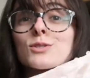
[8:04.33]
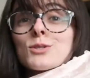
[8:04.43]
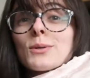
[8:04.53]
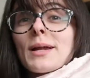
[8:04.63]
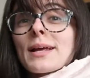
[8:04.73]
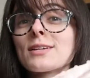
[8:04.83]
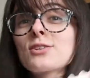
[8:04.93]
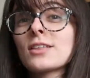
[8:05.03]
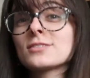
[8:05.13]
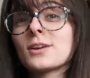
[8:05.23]
so that I can
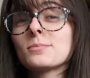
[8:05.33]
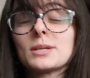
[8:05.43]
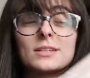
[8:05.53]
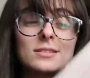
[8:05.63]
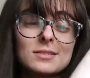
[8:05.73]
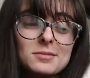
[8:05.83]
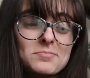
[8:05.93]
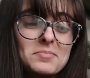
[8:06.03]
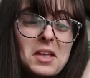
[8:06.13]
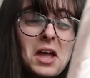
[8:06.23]
try this on because
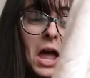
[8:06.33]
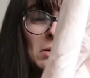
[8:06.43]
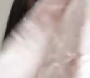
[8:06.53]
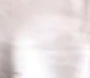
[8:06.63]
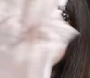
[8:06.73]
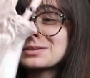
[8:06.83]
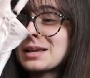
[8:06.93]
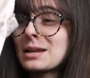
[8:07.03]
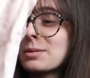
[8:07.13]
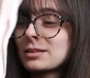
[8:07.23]
I was so
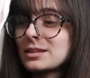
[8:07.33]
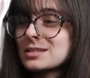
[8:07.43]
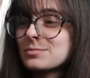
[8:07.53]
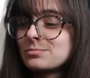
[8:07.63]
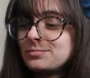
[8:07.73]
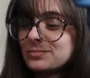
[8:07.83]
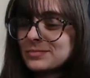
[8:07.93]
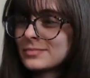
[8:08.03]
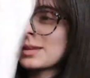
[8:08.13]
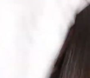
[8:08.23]
excited about this.
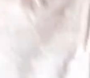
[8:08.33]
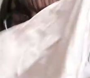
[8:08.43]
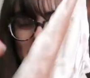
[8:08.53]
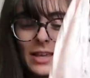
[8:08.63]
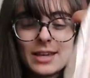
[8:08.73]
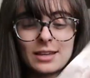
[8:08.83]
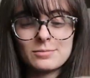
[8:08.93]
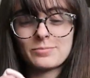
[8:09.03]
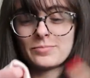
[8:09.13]
But it's like